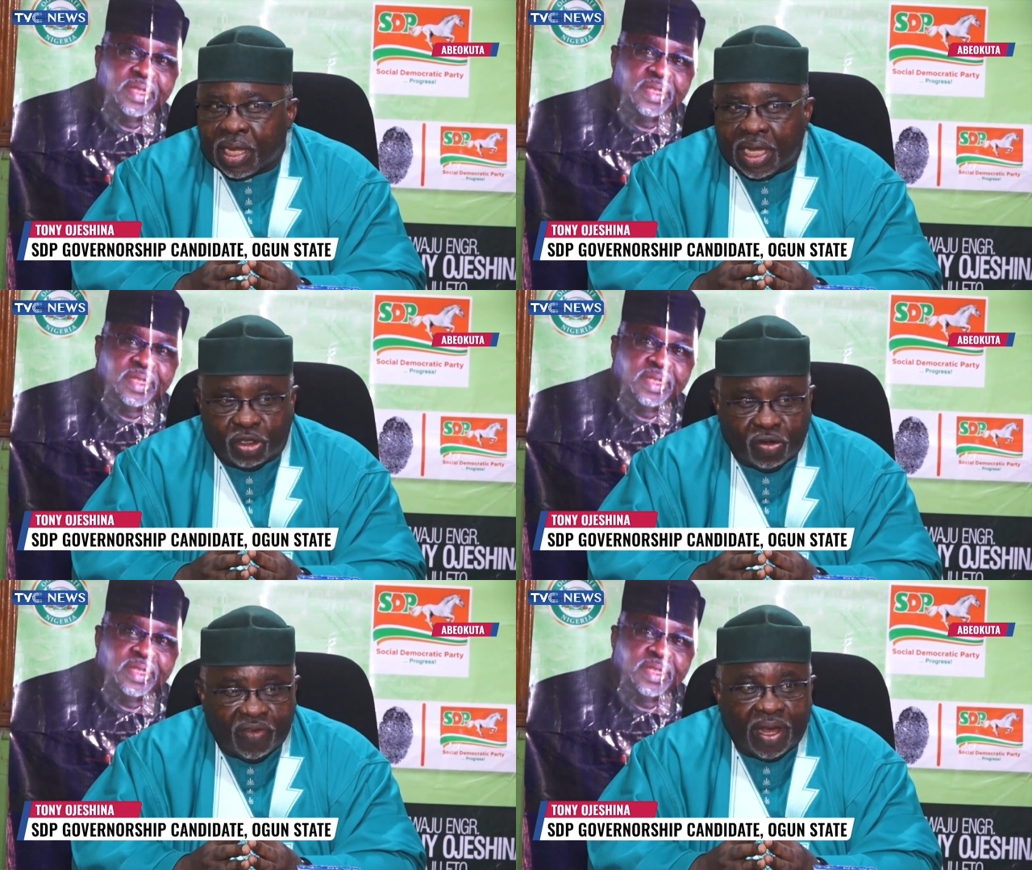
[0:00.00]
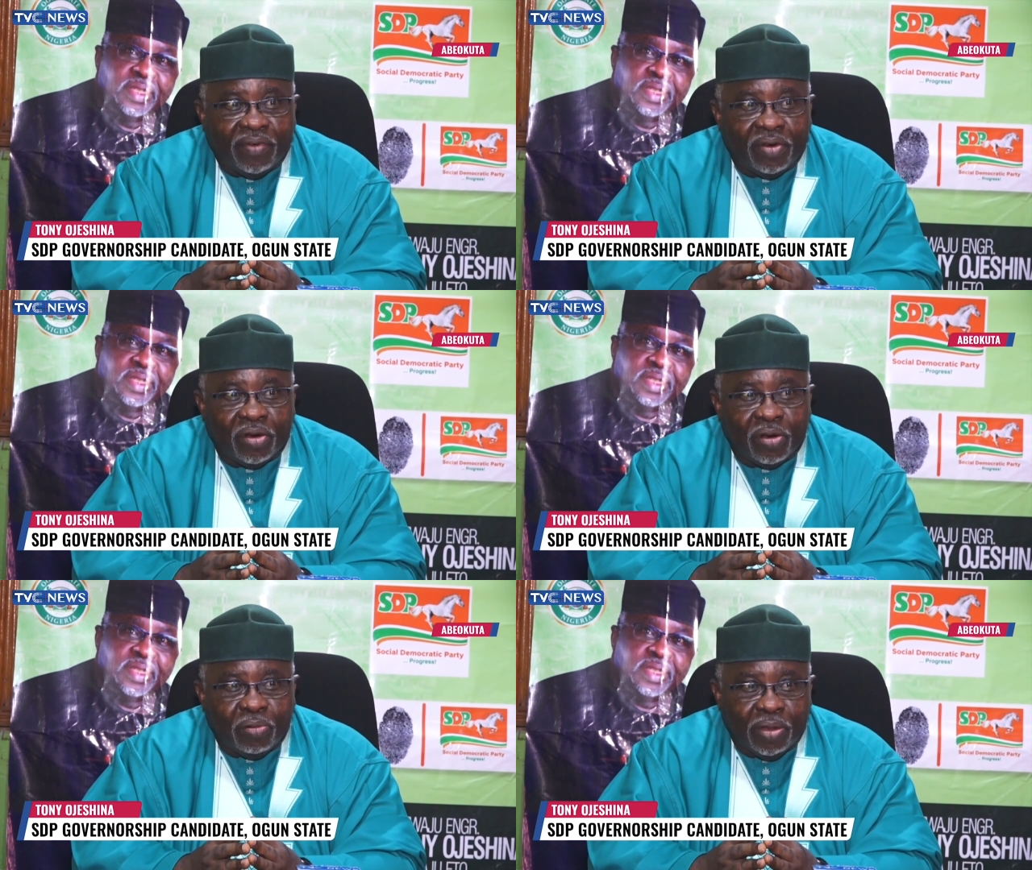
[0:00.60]
Speaker 1: can survive
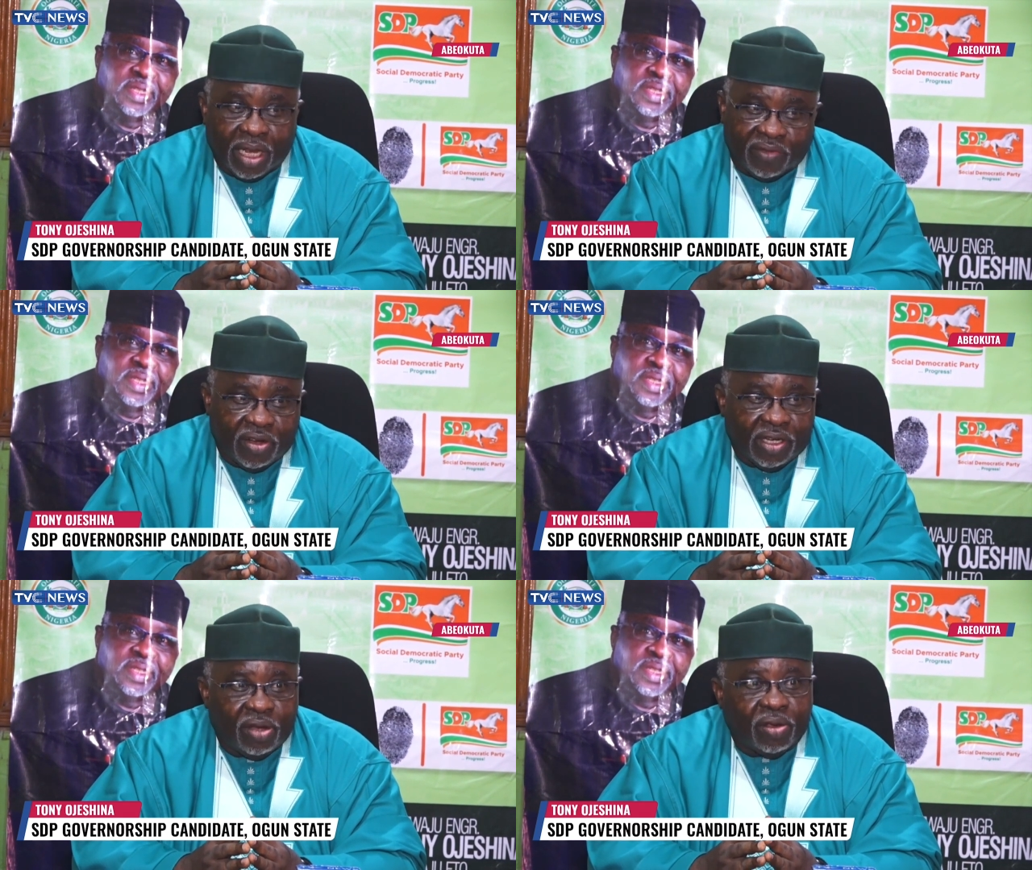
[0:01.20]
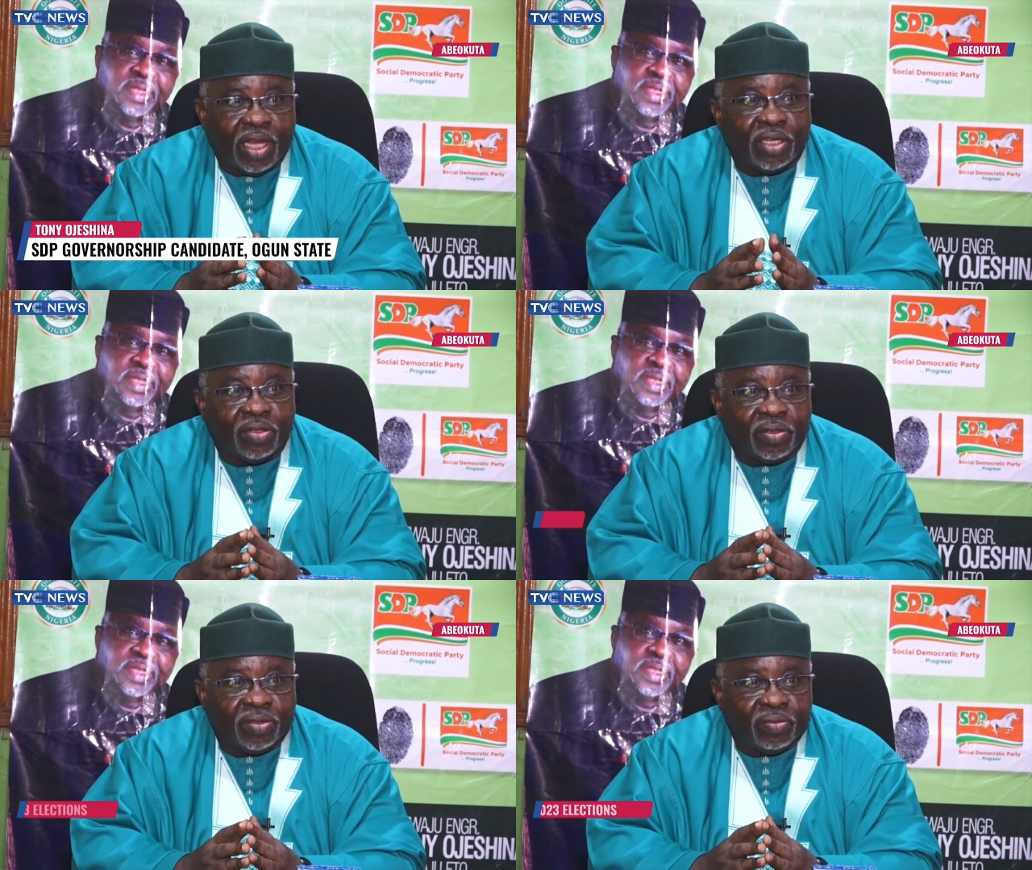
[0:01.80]
without federal
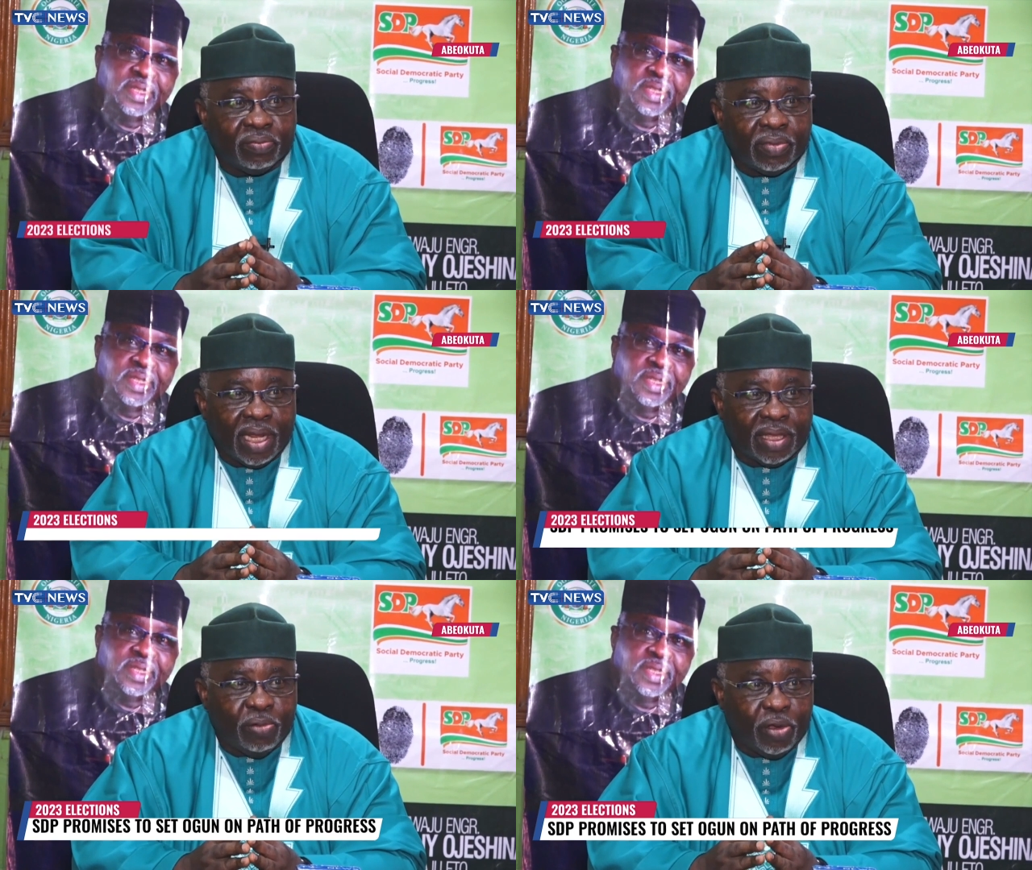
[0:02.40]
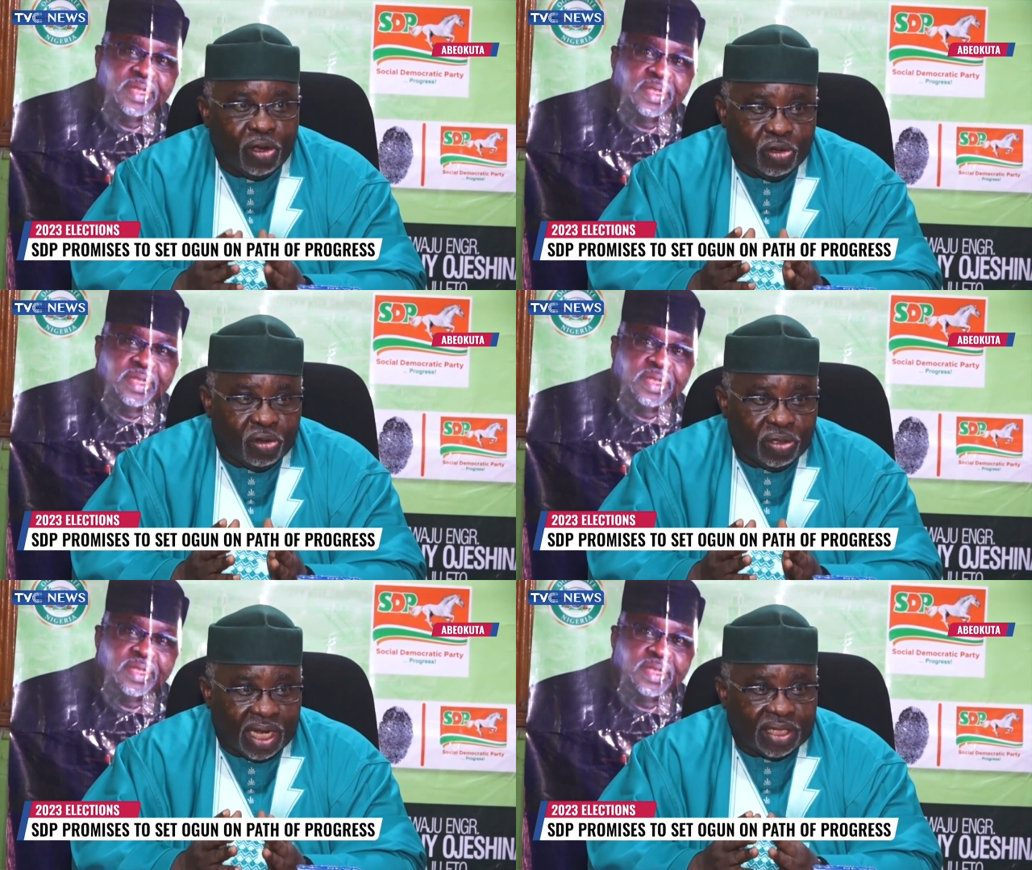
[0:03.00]
allocation. I think we all
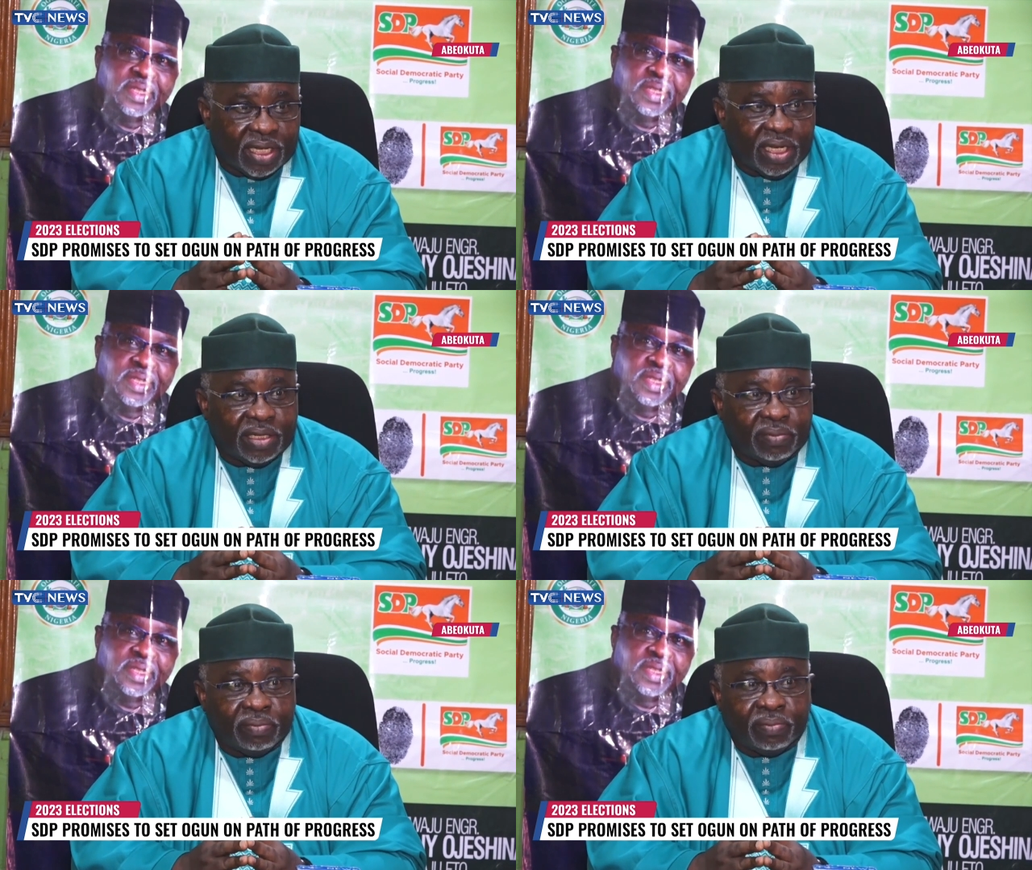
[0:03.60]
know that state.